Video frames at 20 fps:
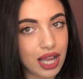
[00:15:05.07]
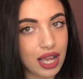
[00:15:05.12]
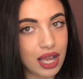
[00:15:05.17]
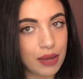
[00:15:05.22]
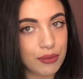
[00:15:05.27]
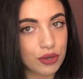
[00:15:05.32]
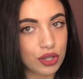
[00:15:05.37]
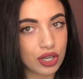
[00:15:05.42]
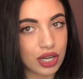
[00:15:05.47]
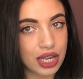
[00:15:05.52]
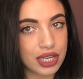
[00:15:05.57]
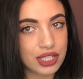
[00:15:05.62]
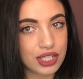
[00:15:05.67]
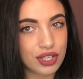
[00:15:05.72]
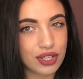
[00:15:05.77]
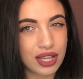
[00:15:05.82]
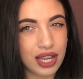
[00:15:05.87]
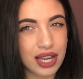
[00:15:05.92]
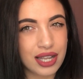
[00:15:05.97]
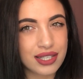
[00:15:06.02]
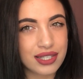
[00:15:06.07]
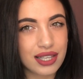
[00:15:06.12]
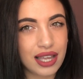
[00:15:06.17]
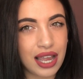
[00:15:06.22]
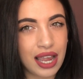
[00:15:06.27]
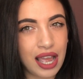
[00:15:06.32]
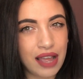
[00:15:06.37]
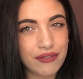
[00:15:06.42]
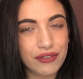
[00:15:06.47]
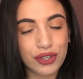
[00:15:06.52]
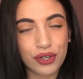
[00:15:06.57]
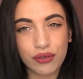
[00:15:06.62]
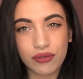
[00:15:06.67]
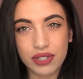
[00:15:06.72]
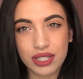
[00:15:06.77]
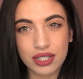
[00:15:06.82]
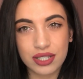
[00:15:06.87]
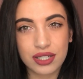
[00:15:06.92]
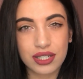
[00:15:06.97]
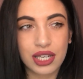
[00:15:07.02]
I'm not lying to you guys, I have no
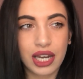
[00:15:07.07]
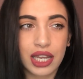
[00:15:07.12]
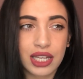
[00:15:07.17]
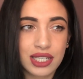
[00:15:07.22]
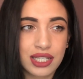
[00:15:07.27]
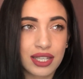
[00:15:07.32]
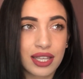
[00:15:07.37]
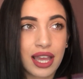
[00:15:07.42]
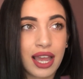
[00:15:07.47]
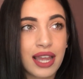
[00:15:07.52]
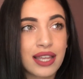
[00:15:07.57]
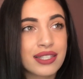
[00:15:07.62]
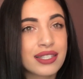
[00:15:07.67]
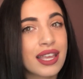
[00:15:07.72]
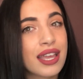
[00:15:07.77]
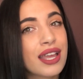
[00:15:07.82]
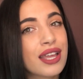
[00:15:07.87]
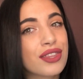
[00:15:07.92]
reason to lie to you guys.